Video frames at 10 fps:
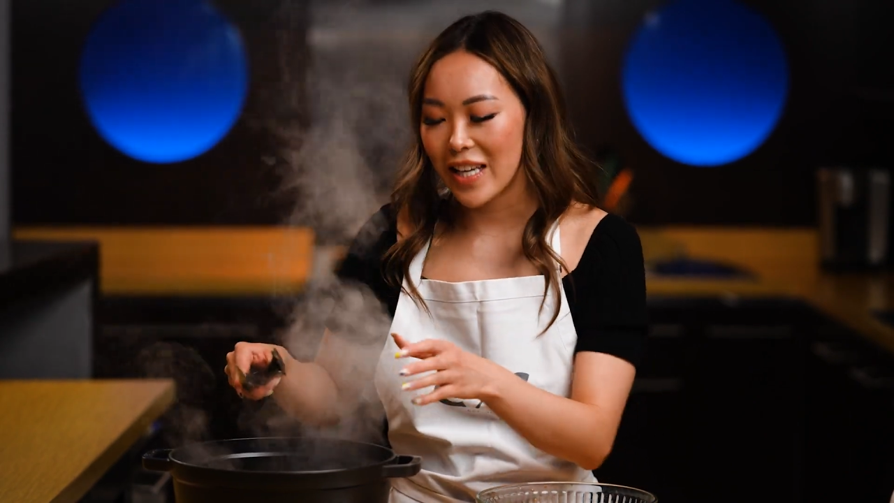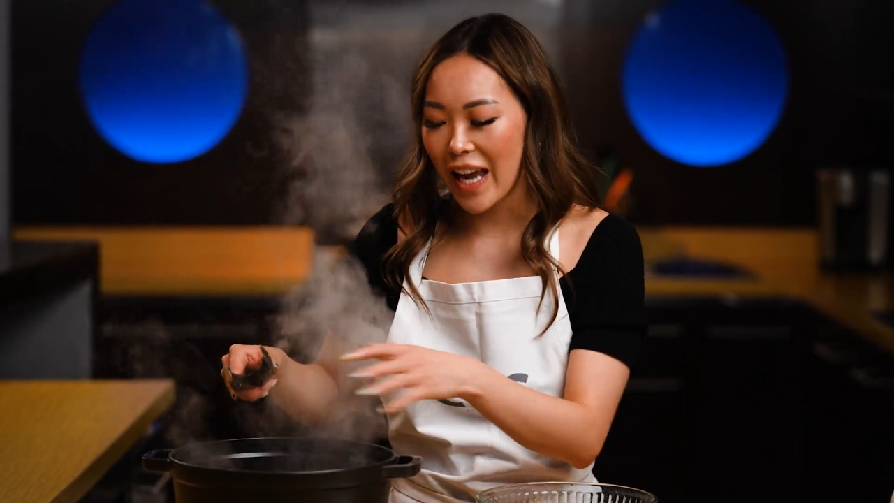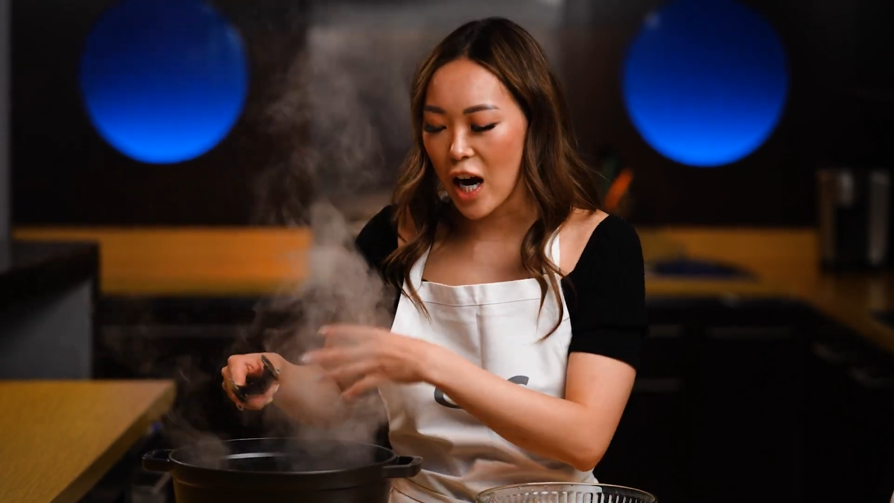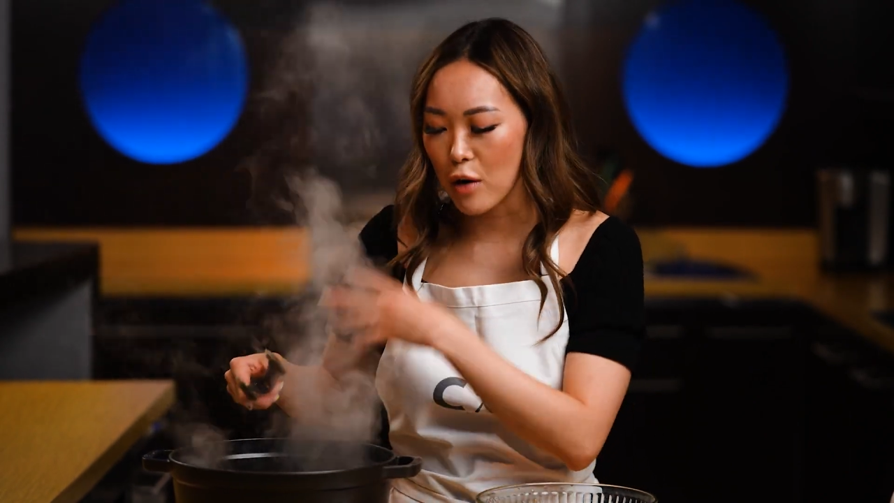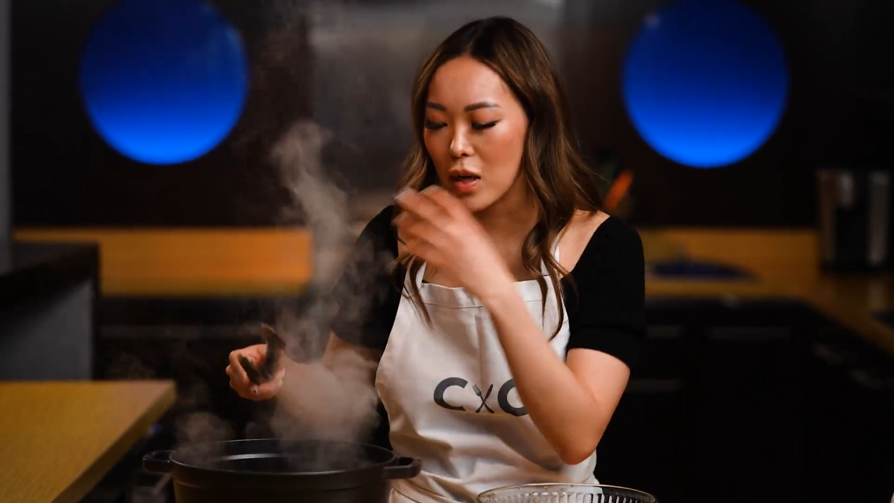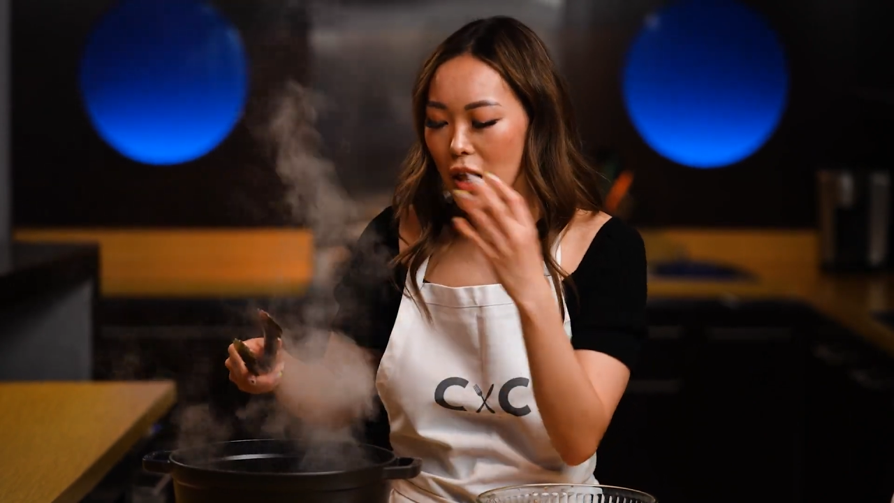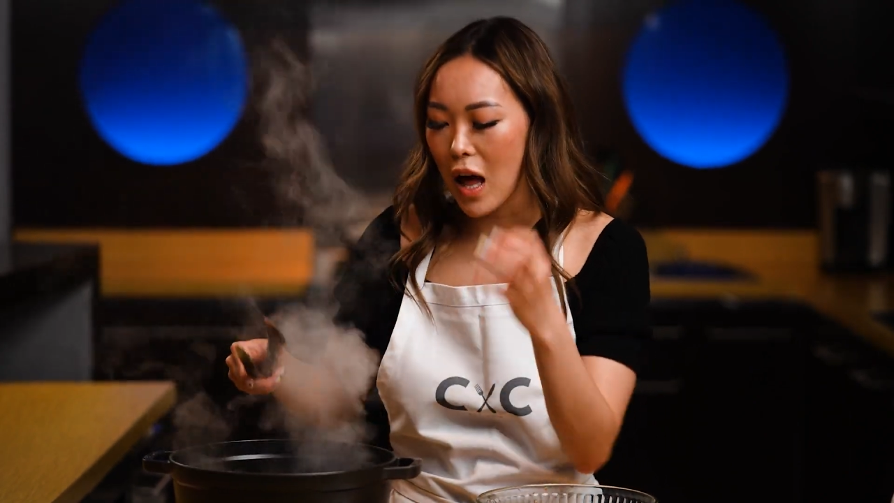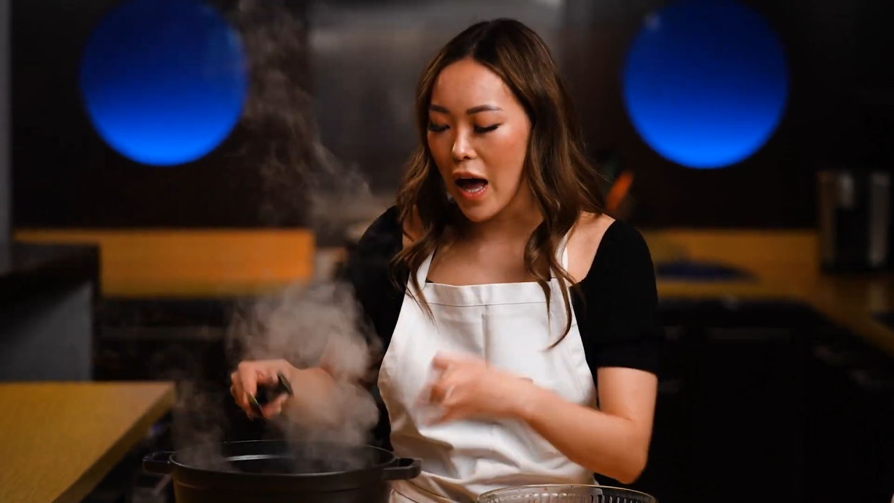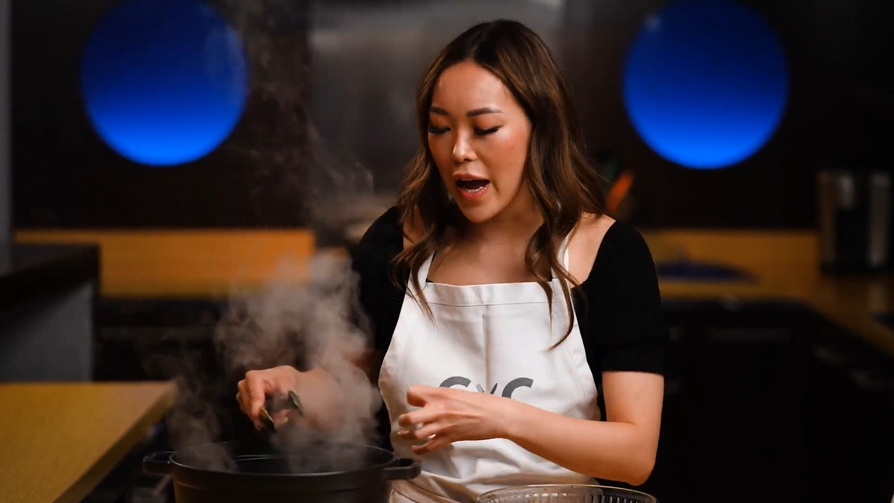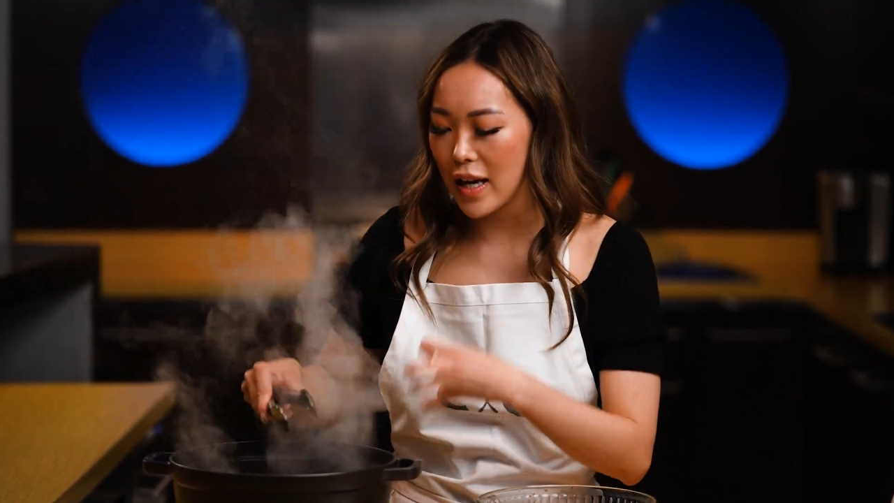
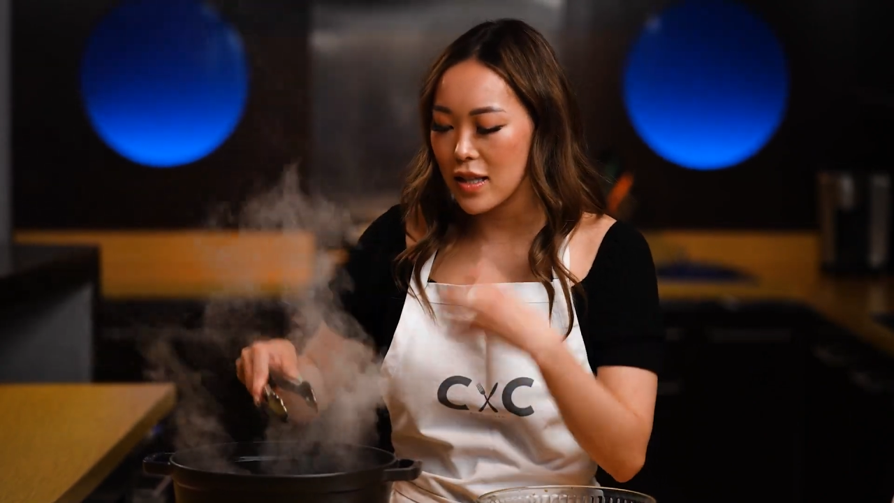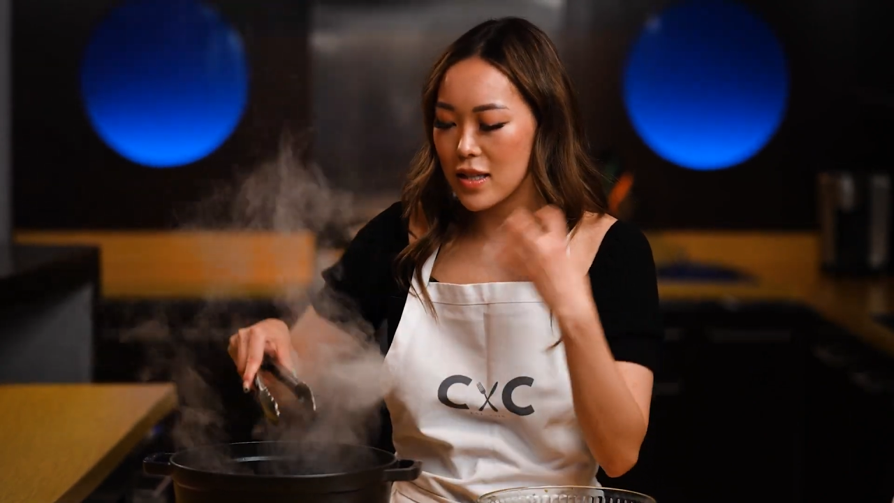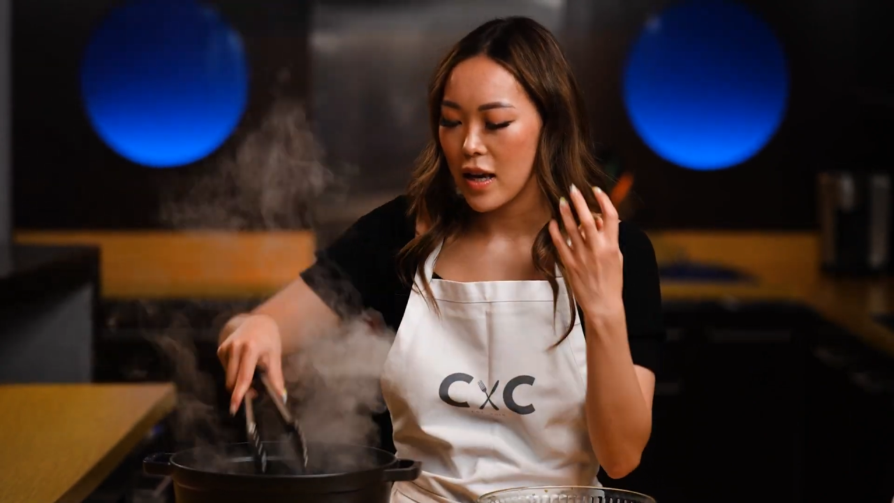caramelize.